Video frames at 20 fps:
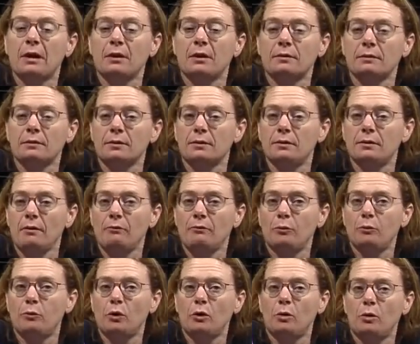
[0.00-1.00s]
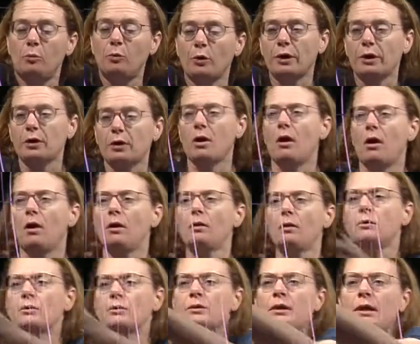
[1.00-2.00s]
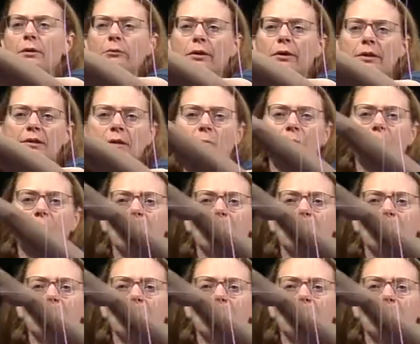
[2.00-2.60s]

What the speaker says: Does this have a focal point? All those light rays, that